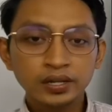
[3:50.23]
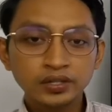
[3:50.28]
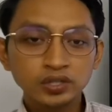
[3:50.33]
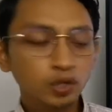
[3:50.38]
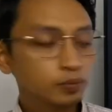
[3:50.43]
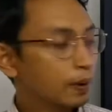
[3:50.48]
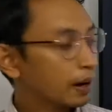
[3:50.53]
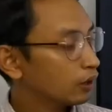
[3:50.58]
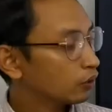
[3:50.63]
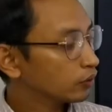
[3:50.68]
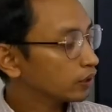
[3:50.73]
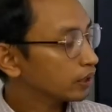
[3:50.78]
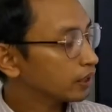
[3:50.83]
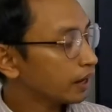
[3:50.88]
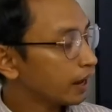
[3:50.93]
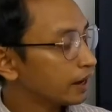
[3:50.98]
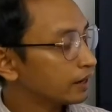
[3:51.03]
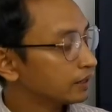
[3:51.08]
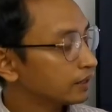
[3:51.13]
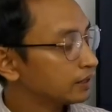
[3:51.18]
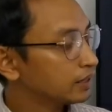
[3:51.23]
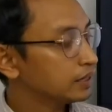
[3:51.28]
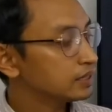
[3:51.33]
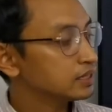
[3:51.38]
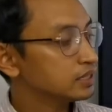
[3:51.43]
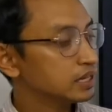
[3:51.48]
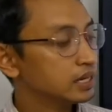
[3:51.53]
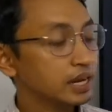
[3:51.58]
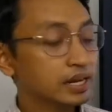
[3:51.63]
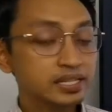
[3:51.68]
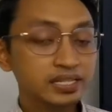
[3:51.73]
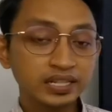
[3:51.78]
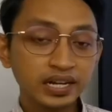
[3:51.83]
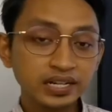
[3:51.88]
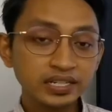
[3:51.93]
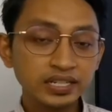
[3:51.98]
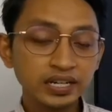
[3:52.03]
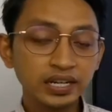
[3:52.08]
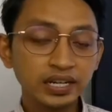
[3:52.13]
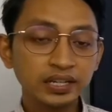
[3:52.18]
So by looking at this
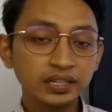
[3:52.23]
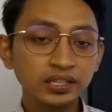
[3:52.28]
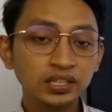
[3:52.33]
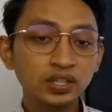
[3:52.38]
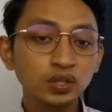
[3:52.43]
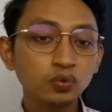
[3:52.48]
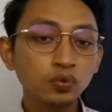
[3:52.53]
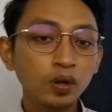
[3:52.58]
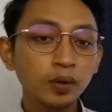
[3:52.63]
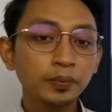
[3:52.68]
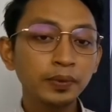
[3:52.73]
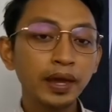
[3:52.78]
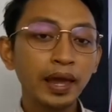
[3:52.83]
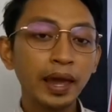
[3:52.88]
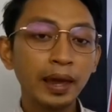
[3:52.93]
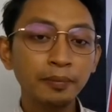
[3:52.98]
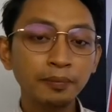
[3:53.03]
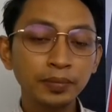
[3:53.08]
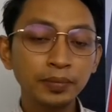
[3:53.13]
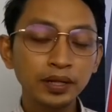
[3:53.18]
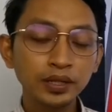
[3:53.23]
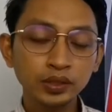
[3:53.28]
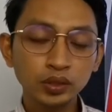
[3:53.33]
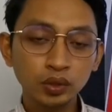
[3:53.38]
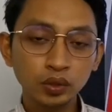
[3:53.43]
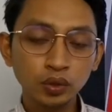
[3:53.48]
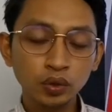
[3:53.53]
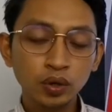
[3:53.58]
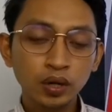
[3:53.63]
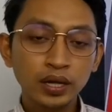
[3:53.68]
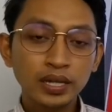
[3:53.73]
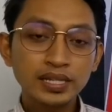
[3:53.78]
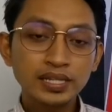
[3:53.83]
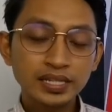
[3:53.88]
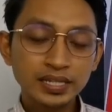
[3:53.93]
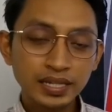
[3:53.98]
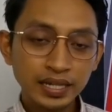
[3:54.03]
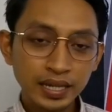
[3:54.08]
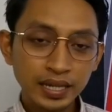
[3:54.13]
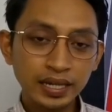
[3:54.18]
illustration, you will be able to
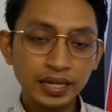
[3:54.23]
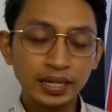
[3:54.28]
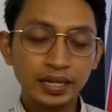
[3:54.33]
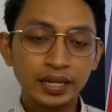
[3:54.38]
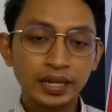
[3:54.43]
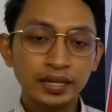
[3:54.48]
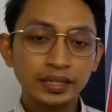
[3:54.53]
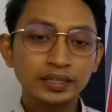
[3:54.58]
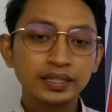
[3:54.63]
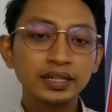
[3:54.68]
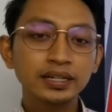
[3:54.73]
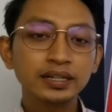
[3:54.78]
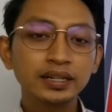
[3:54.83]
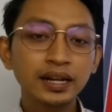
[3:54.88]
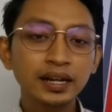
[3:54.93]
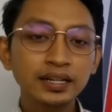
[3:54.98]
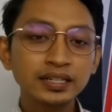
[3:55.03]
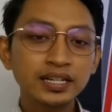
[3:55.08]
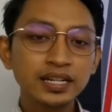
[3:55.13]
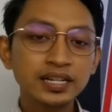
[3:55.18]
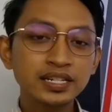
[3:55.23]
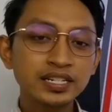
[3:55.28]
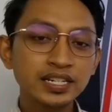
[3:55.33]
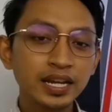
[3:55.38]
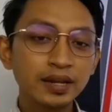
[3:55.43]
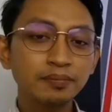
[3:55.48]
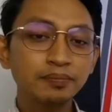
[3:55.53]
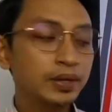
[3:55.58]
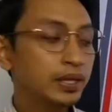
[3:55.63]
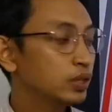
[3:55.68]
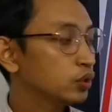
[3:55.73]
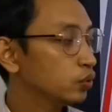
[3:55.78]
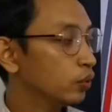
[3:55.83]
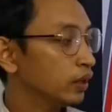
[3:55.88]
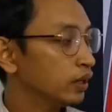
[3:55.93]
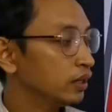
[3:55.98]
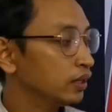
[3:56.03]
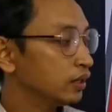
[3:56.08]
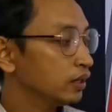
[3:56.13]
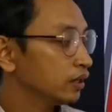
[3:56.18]
see the relationship
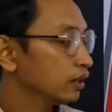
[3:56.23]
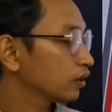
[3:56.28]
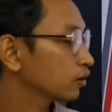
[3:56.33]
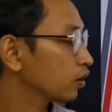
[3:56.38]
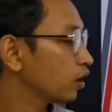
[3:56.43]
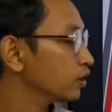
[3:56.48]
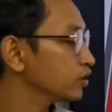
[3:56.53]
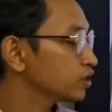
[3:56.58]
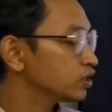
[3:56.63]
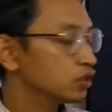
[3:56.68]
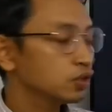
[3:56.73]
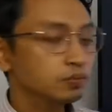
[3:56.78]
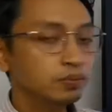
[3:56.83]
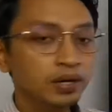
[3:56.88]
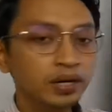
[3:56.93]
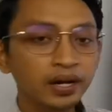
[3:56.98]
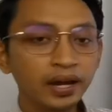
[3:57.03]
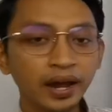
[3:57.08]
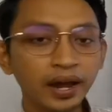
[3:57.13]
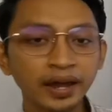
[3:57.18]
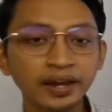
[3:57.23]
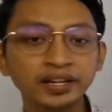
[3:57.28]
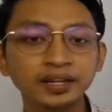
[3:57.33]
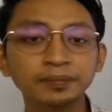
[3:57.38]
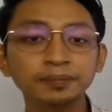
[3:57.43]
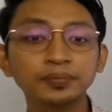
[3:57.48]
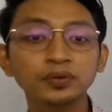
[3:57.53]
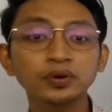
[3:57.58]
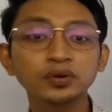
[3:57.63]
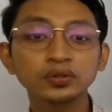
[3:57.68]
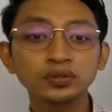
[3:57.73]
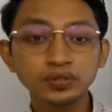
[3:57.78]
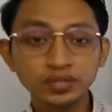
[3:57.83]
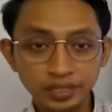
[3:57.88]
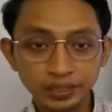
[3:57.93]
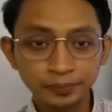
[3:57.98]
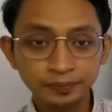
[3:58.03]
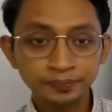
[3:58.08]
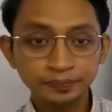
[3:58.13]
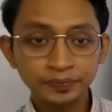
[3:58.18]
between the consumer and the
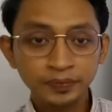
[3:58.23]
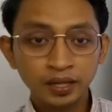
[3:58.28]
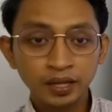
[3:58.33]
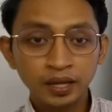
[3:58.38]
producer.